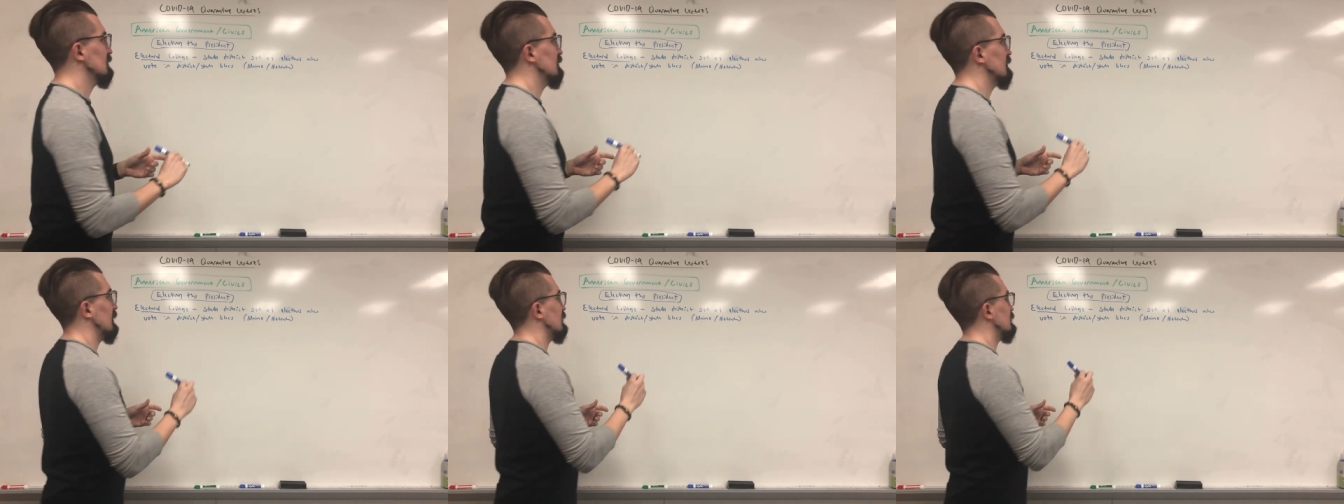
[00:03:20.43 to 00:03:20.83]

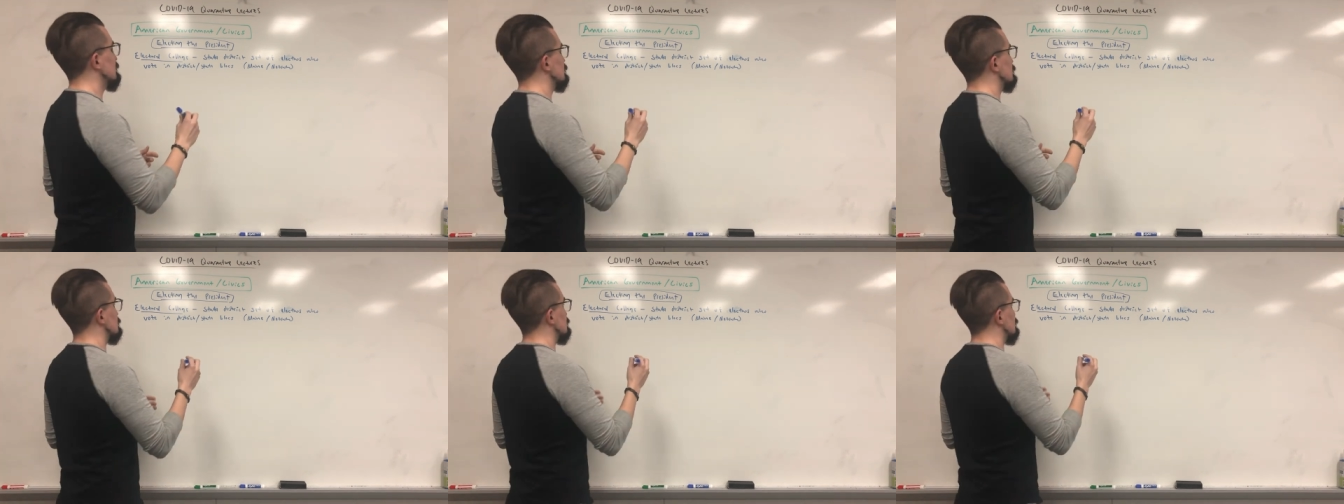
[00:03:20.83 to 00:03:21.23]
that
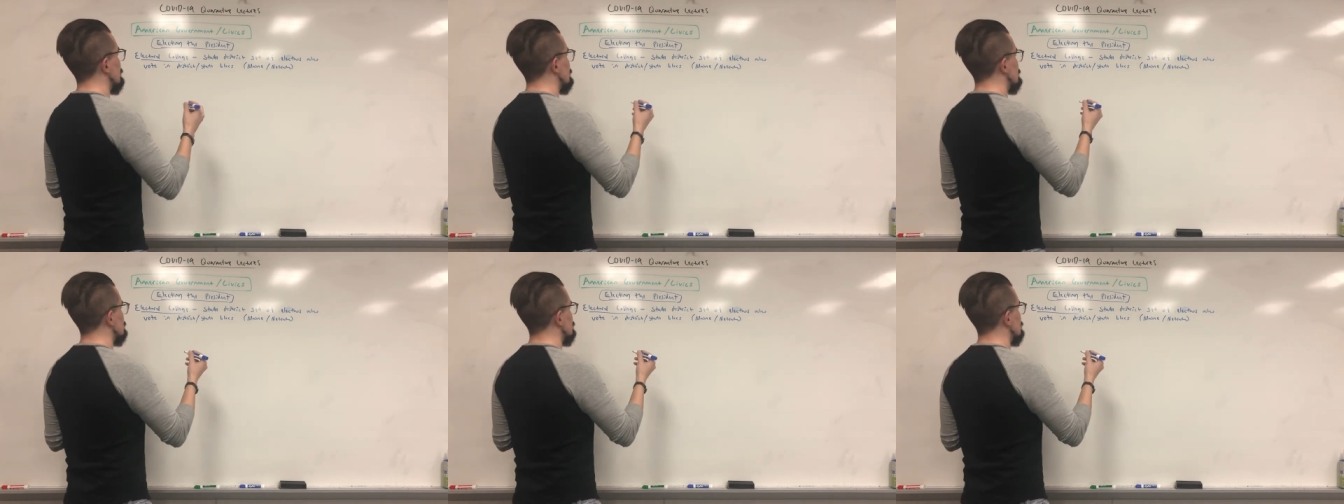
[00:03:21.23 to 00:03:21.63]
you're
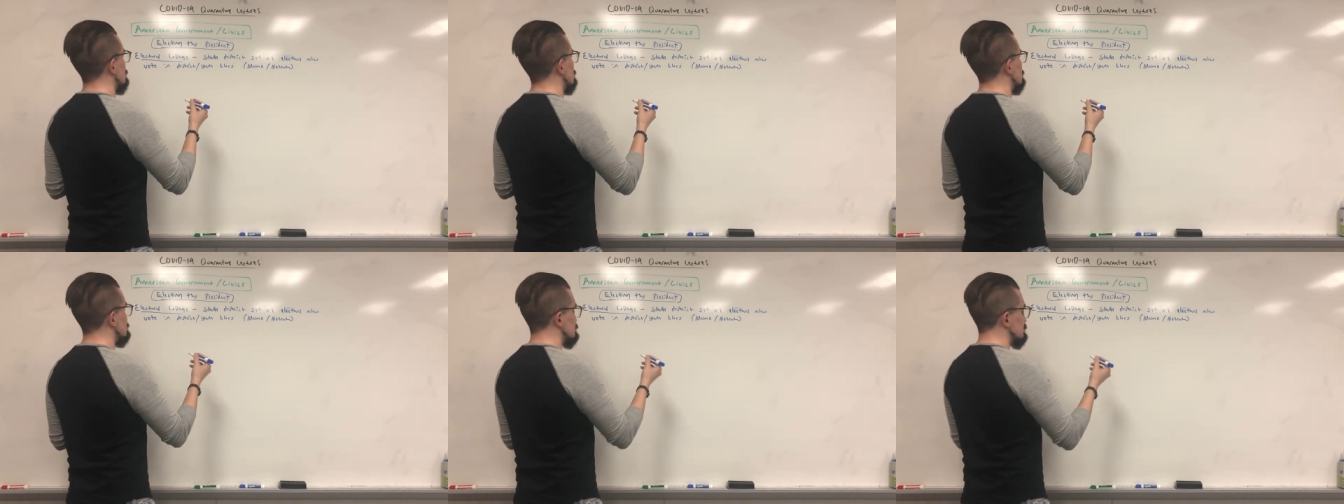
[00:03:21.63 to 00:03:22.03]
going
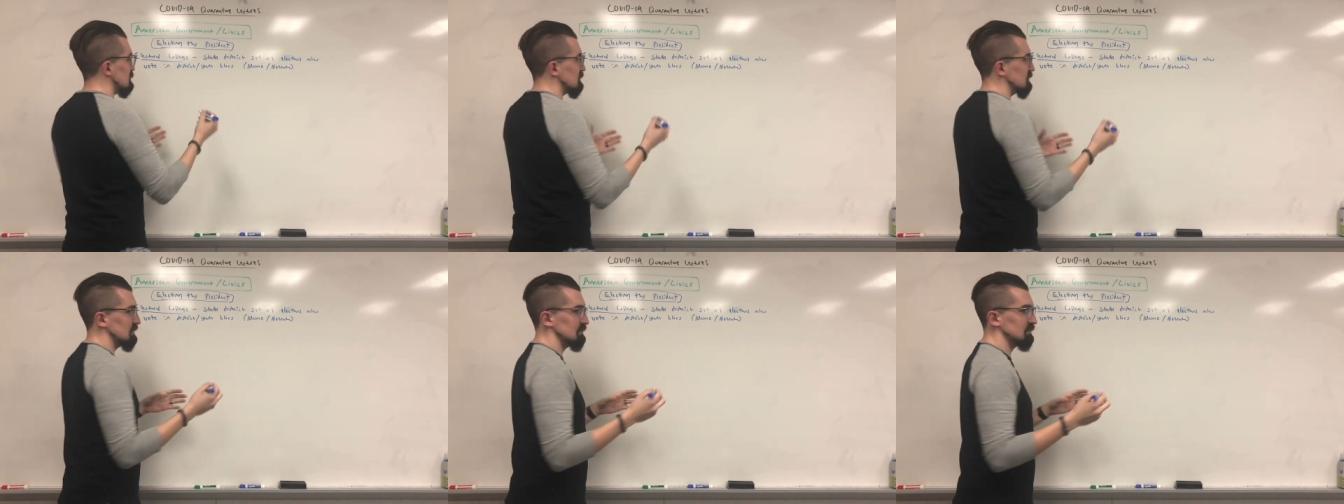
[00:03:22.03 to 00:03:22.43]
to
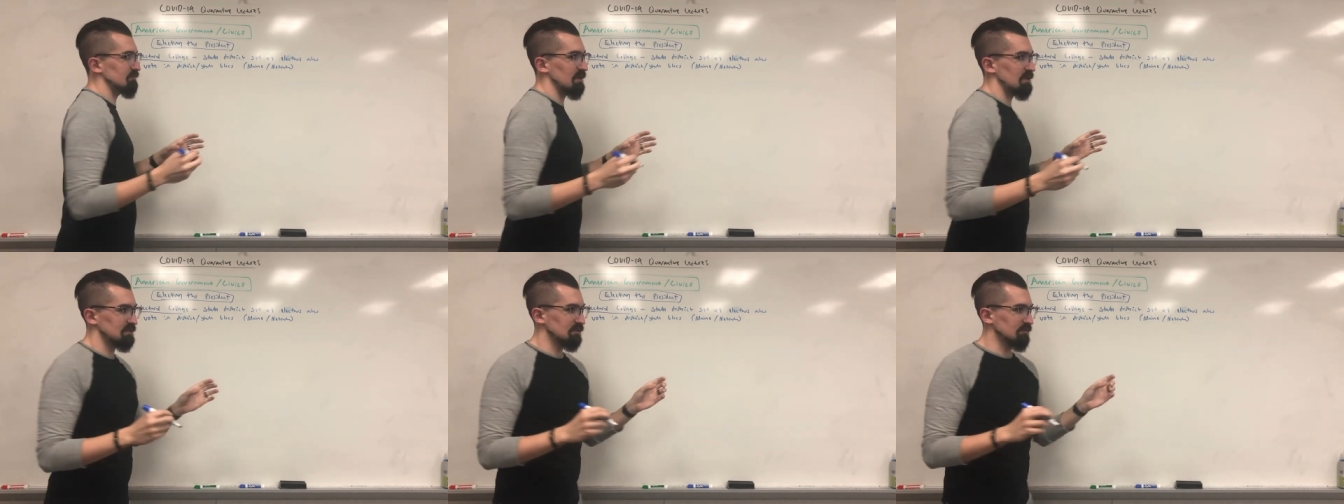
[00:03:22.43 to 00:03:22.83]
see is
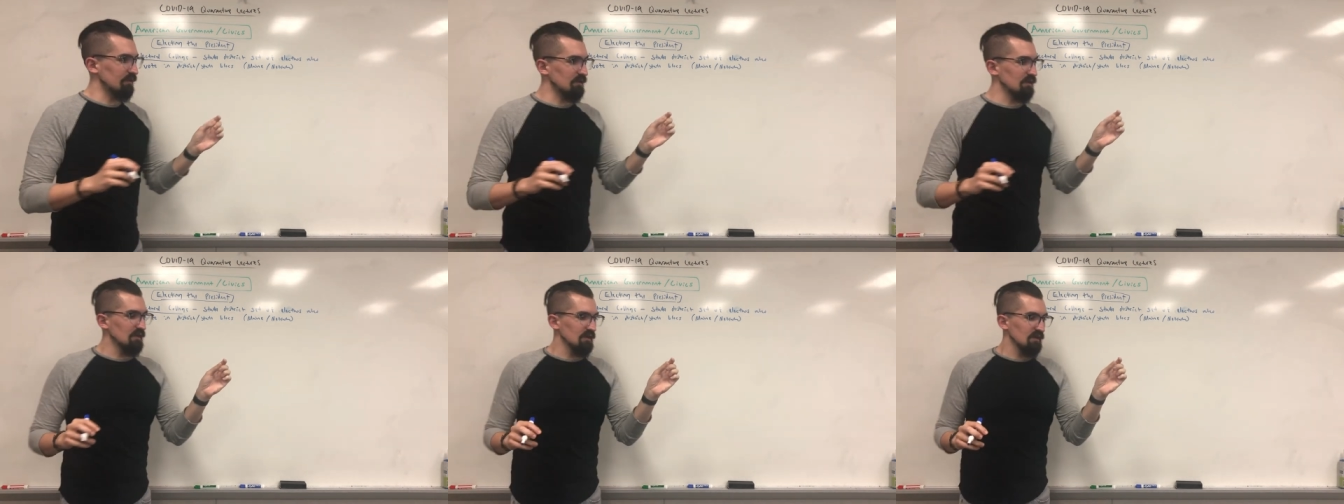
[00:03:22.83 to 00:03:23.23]

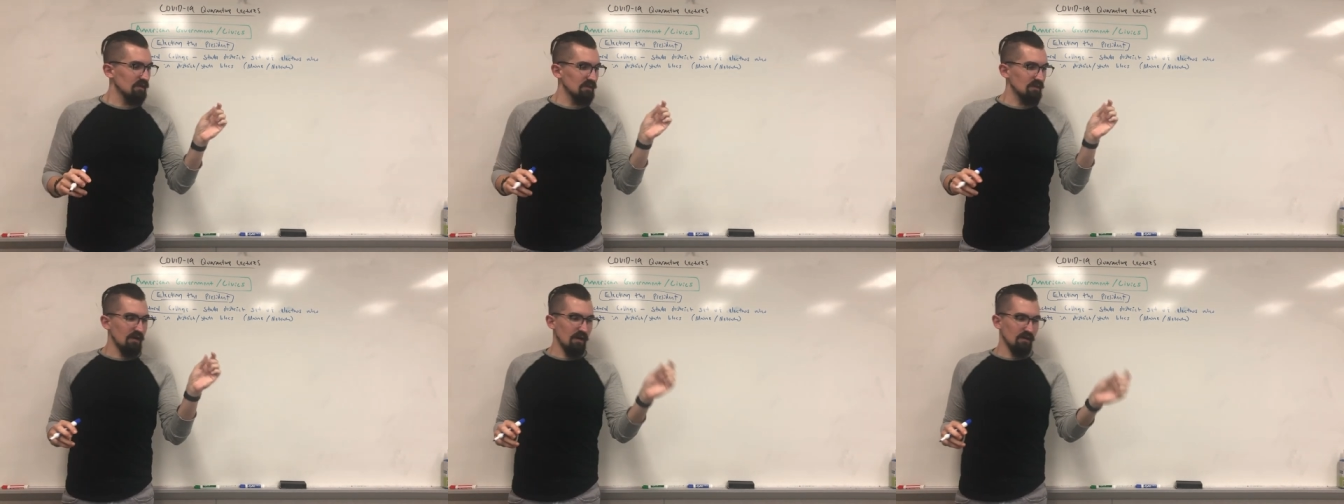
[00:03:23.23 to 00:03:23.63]
basically
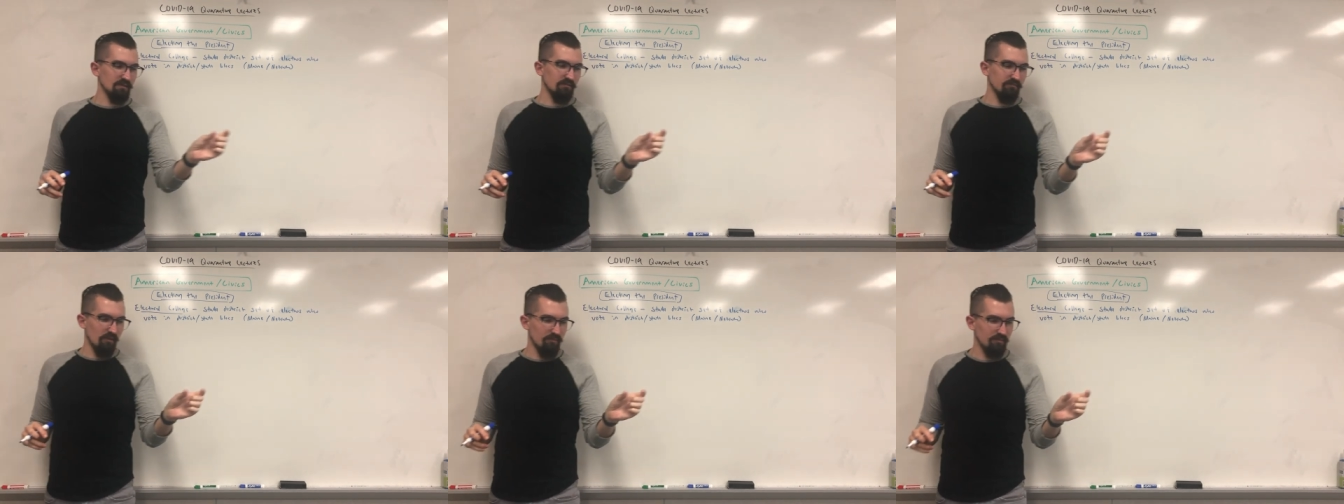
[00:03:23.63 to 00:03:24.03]
the
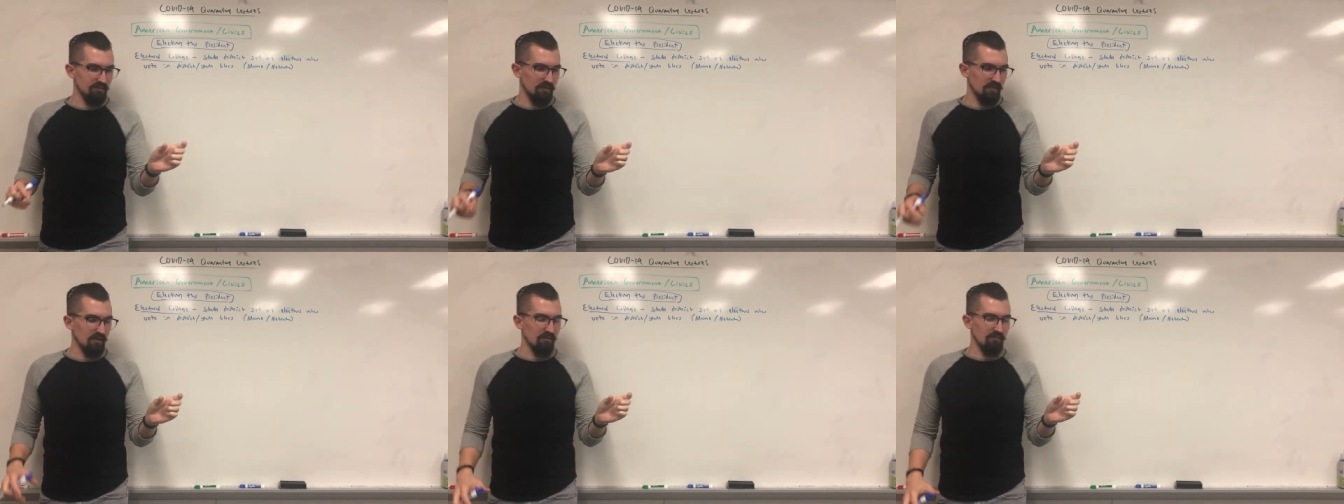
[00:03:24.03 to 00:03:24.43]
House of
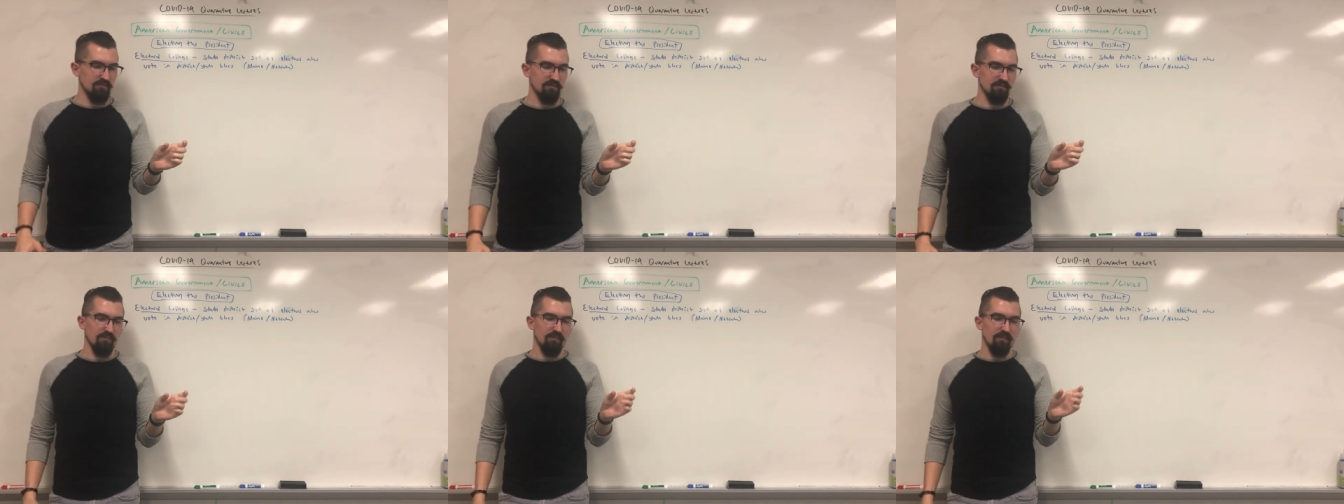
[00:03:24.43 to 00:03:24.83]

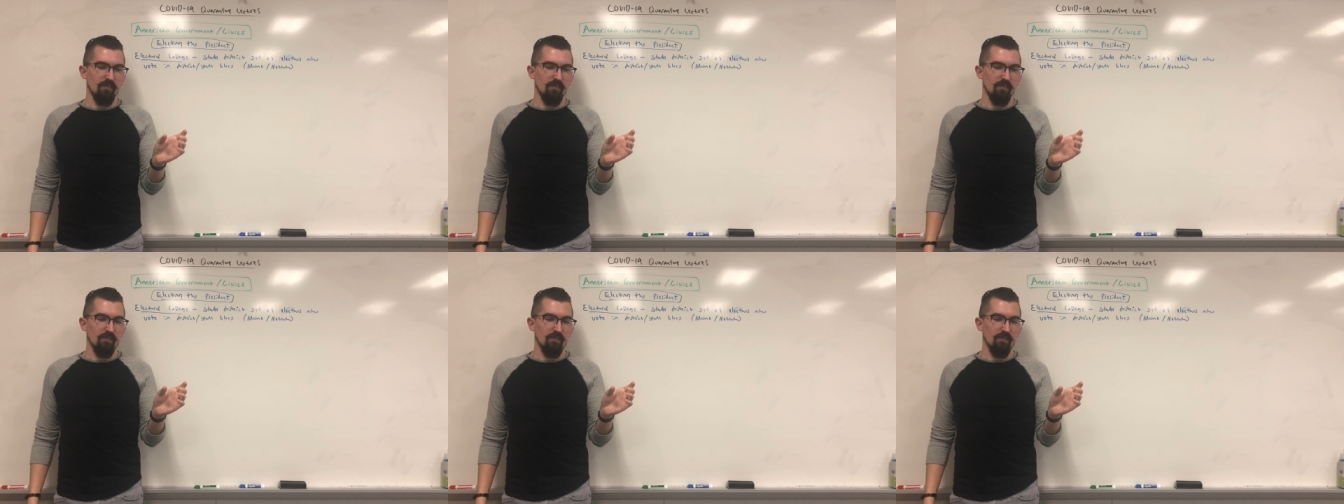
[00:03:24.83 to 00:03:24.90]
Representatives